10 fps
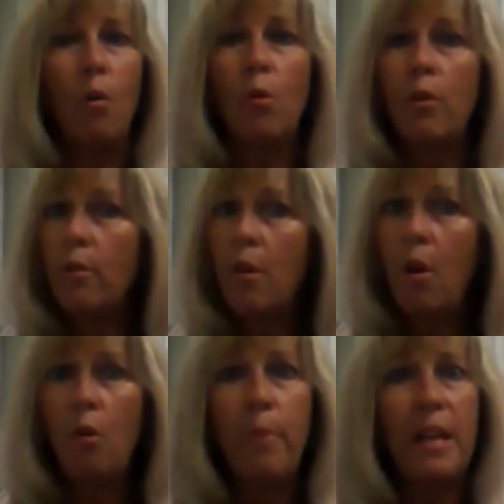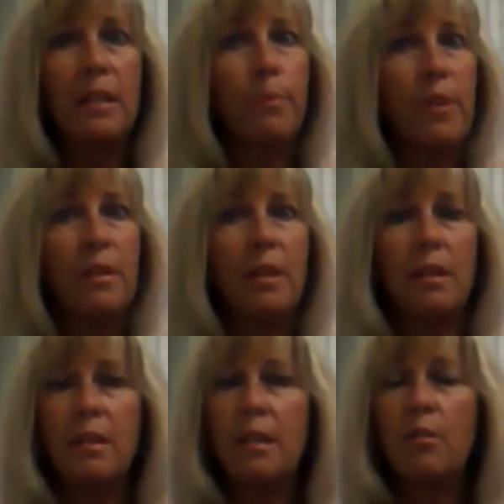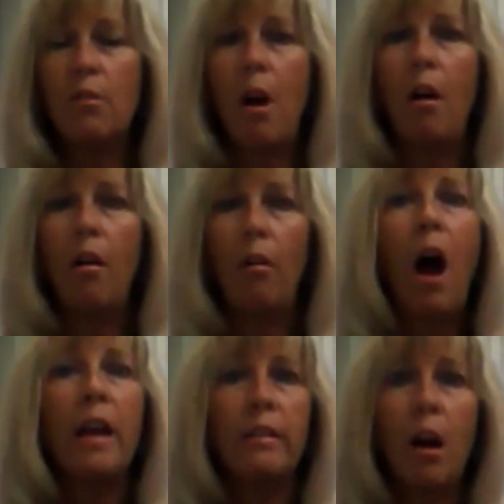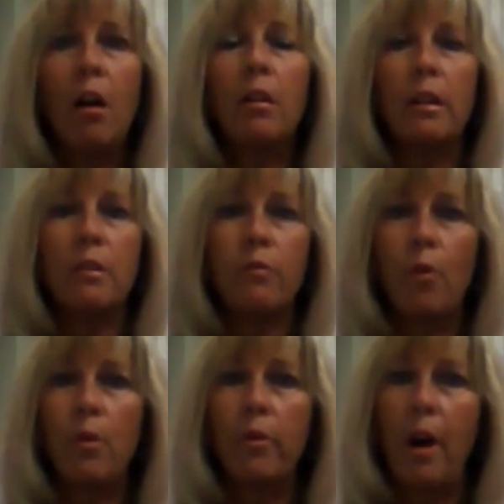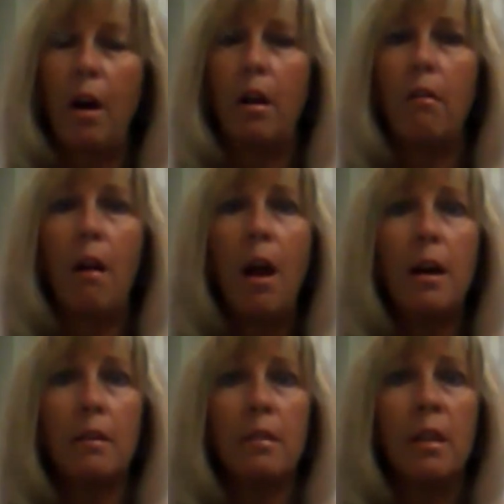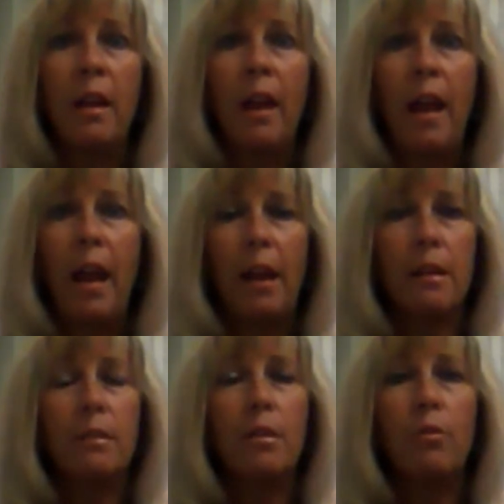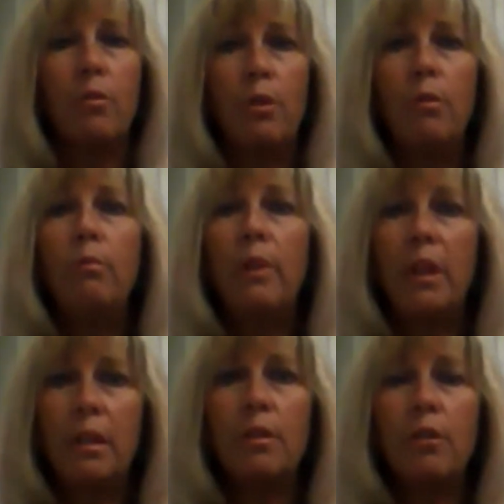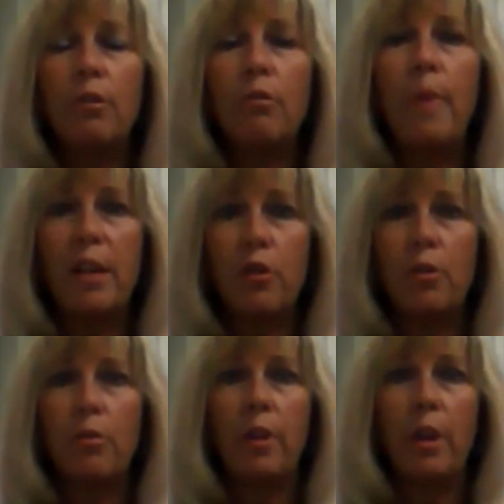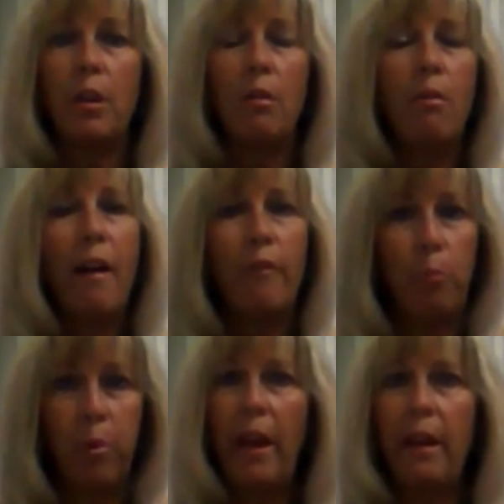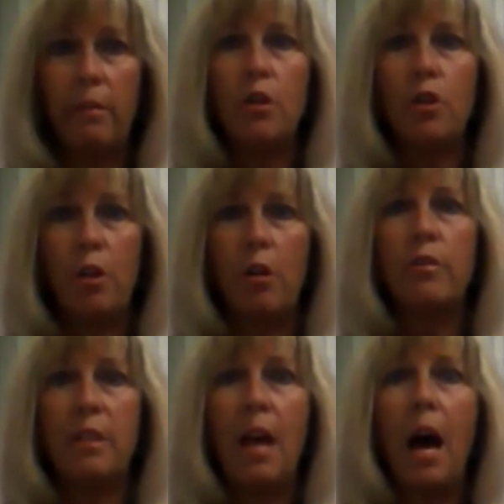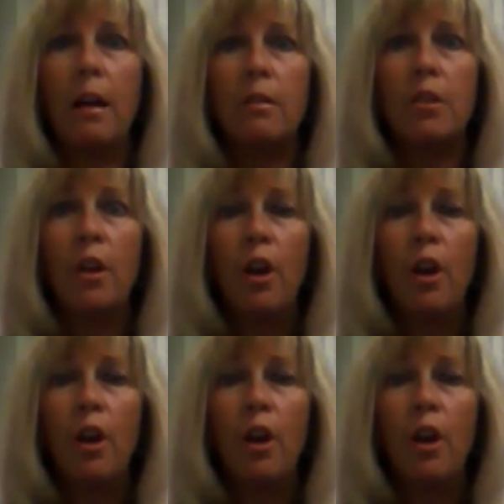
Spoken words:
or you're a home-based business. These are all high targets for the IRS. And so you need to make sure that you have a plan that shows that